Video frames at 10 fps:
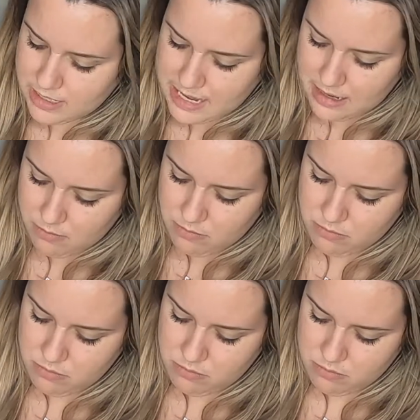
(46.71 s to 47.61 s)
tab.
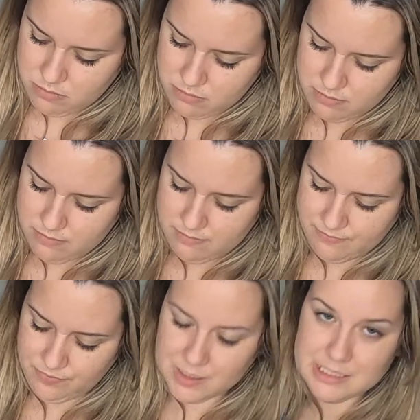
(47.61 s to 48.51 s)

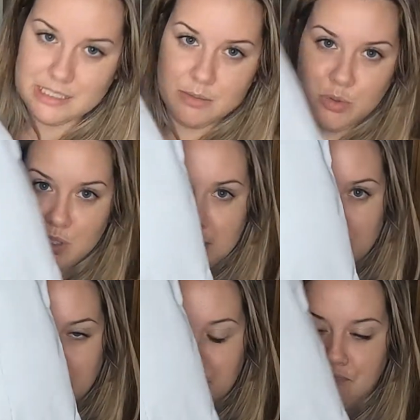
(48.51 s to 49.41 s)
It says pull tab.